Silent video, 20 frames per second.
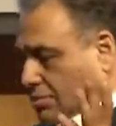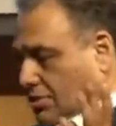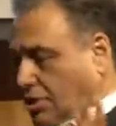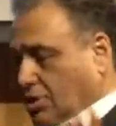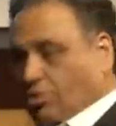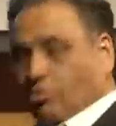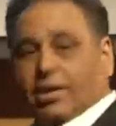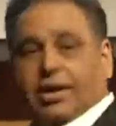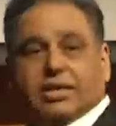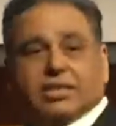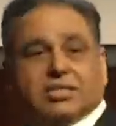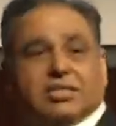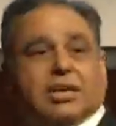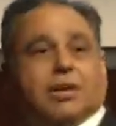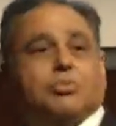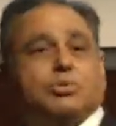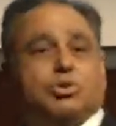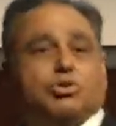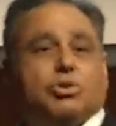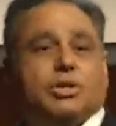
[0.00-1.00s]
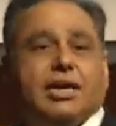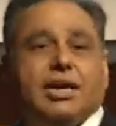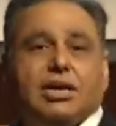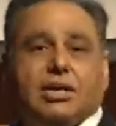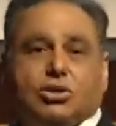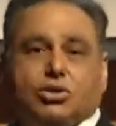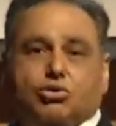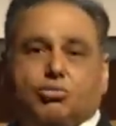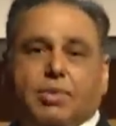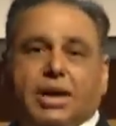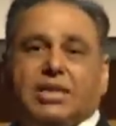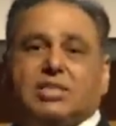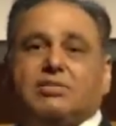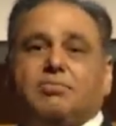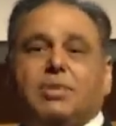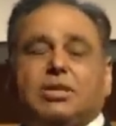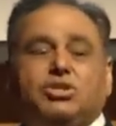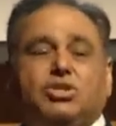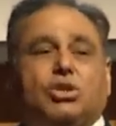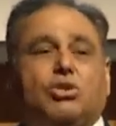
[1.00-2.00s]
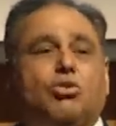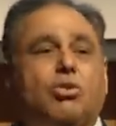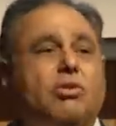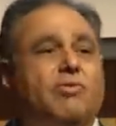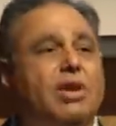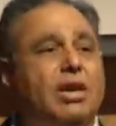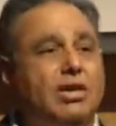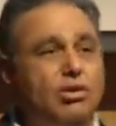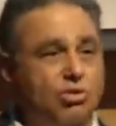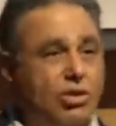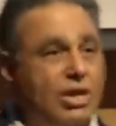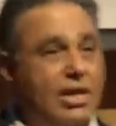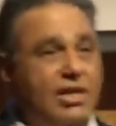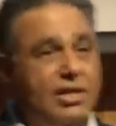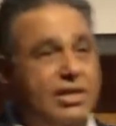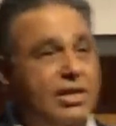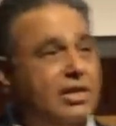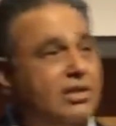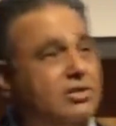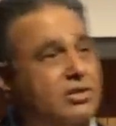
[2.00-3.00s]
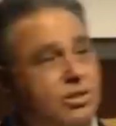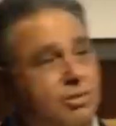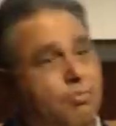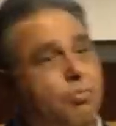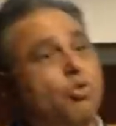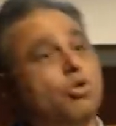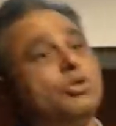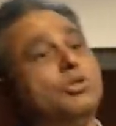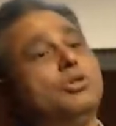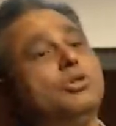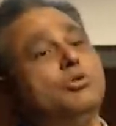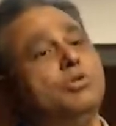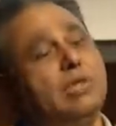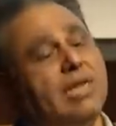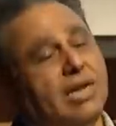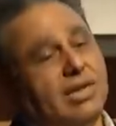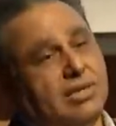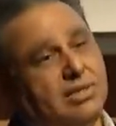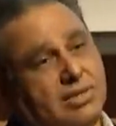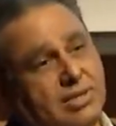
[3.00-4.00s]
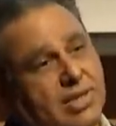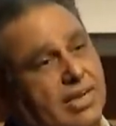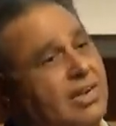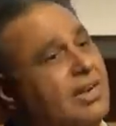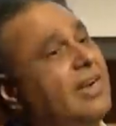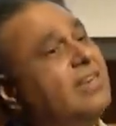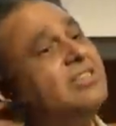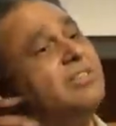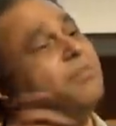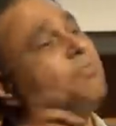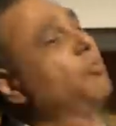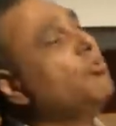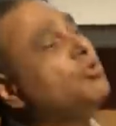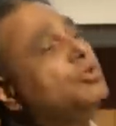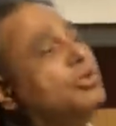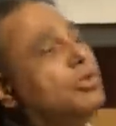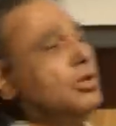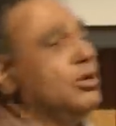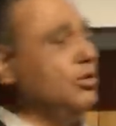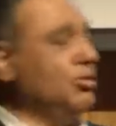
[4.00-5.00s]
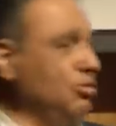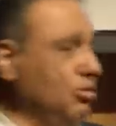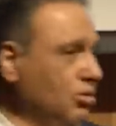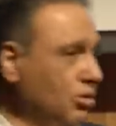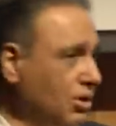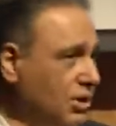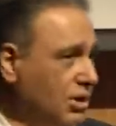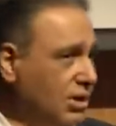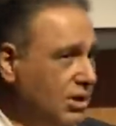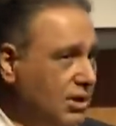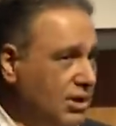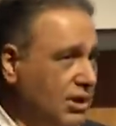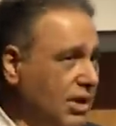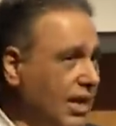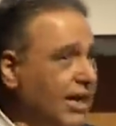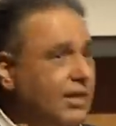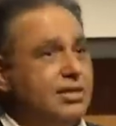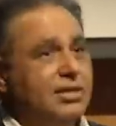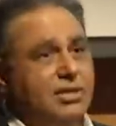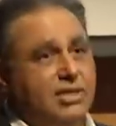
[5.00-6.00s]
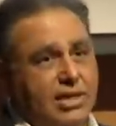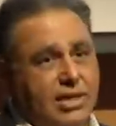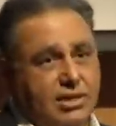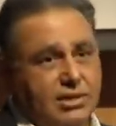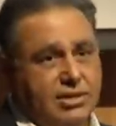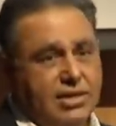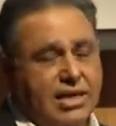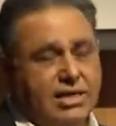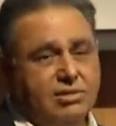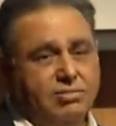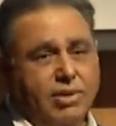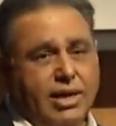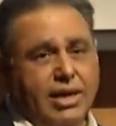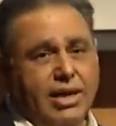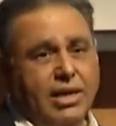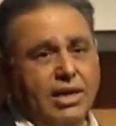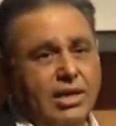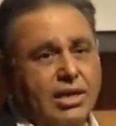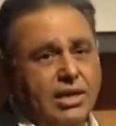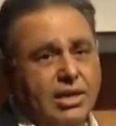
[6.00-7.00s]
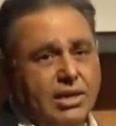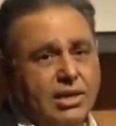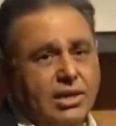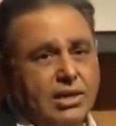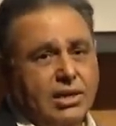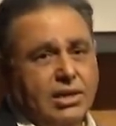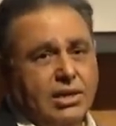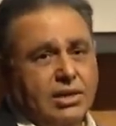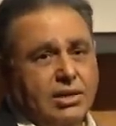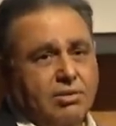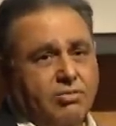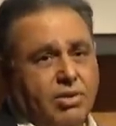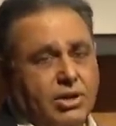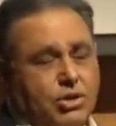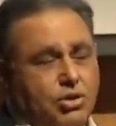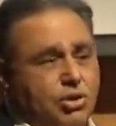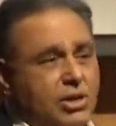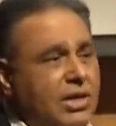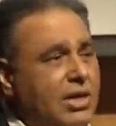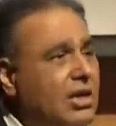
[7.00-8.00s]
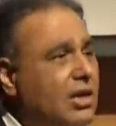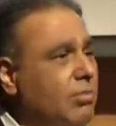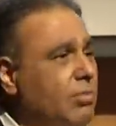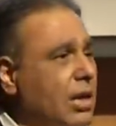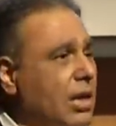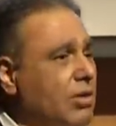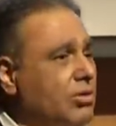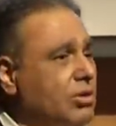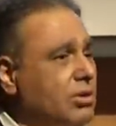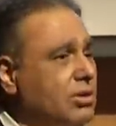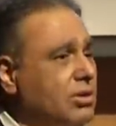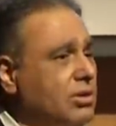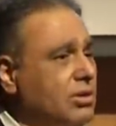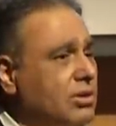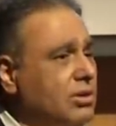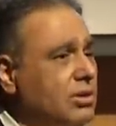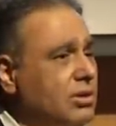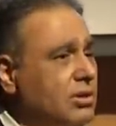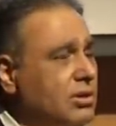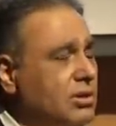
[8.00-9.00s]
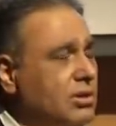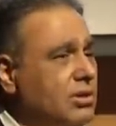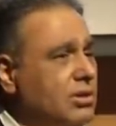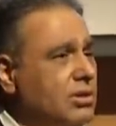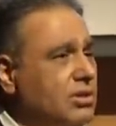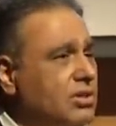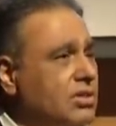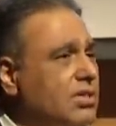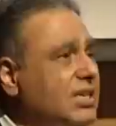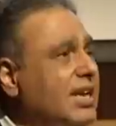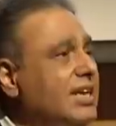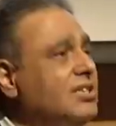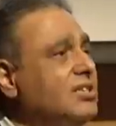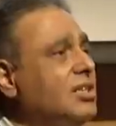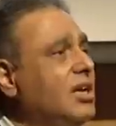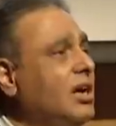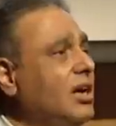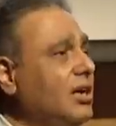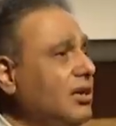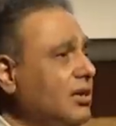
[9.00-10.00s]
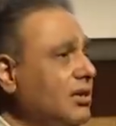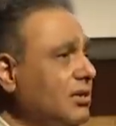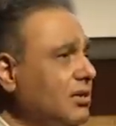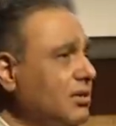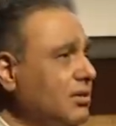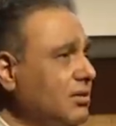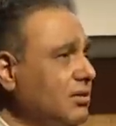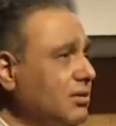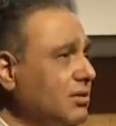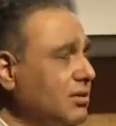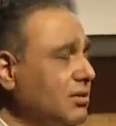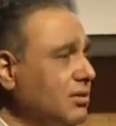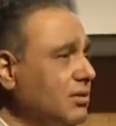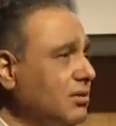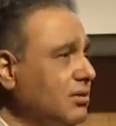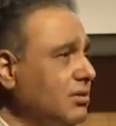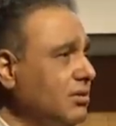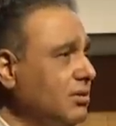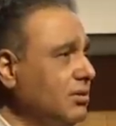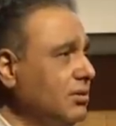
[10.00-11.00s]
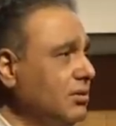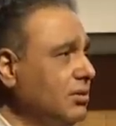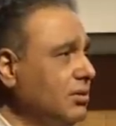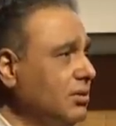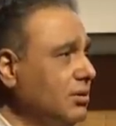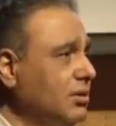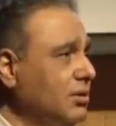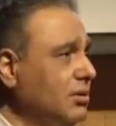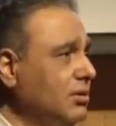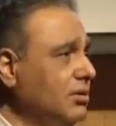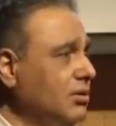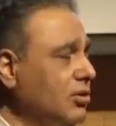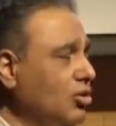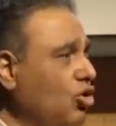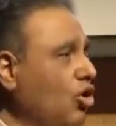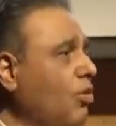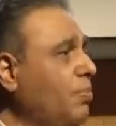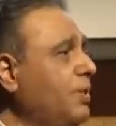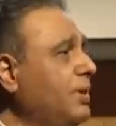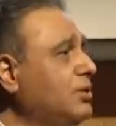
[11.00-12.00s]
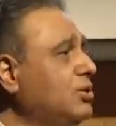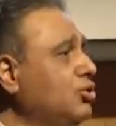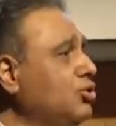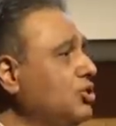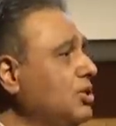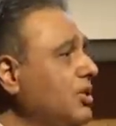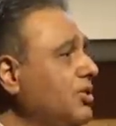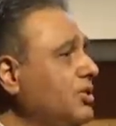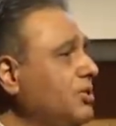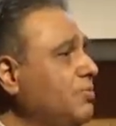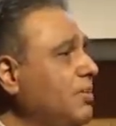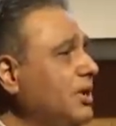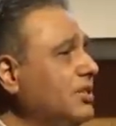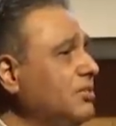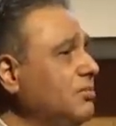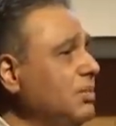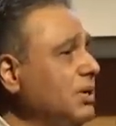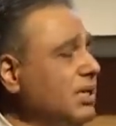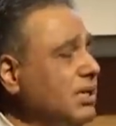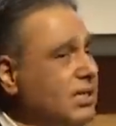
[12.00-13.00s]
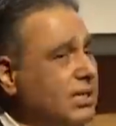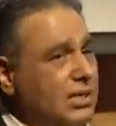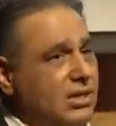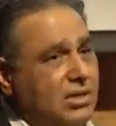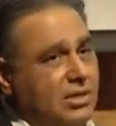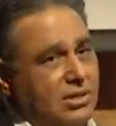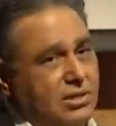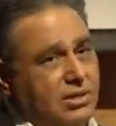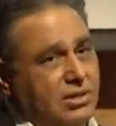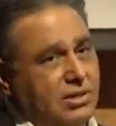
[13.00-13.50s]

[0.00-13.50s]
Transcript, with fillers: correct steps to take to maximize shareholder value. They're supposed to do that. They're not supposed to do other things. That's why when you hear about CSR, it's the corporate social responsibility,